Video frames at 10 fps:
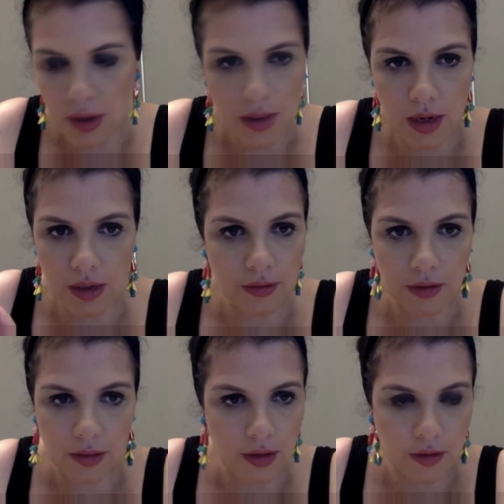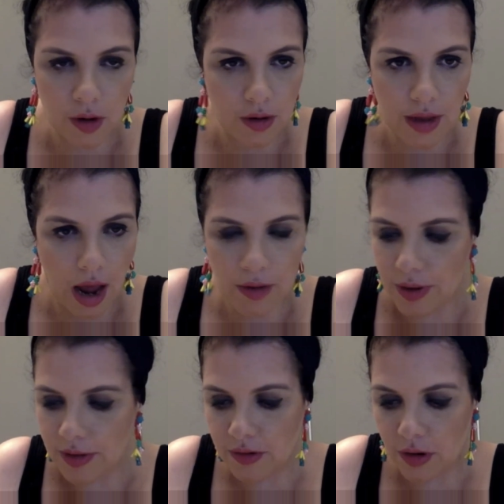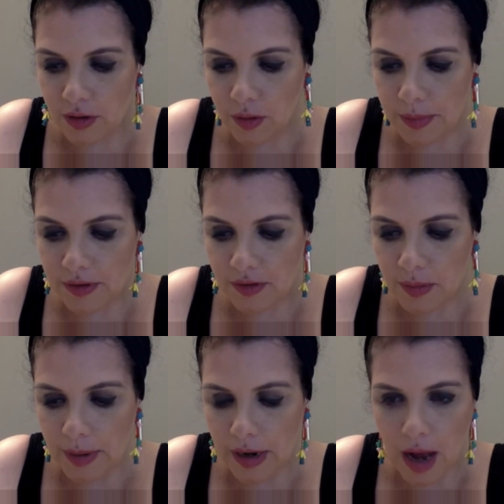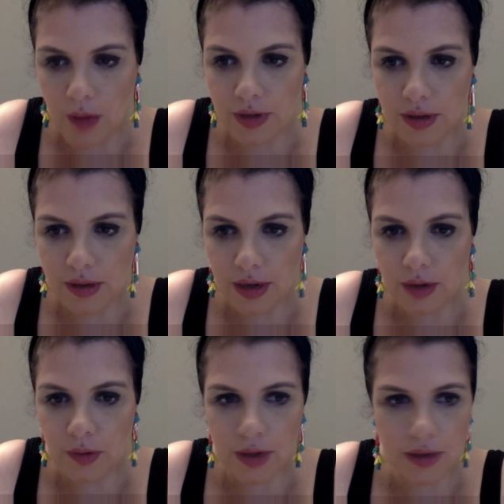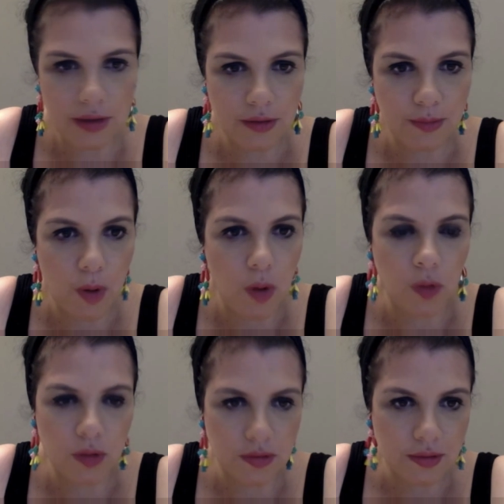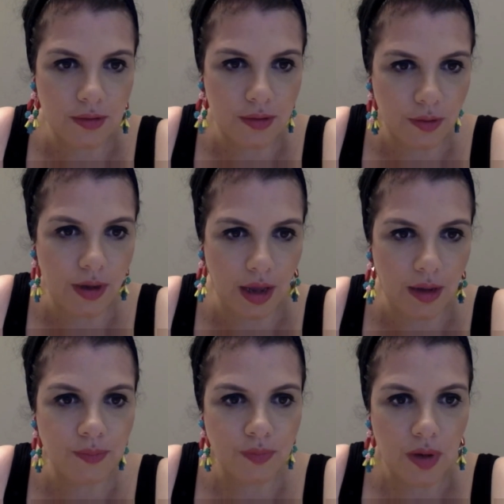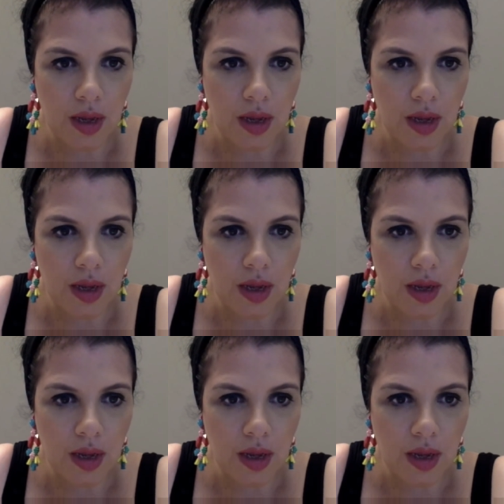it's like I read this article about the super PAC, how they create these polls, okay?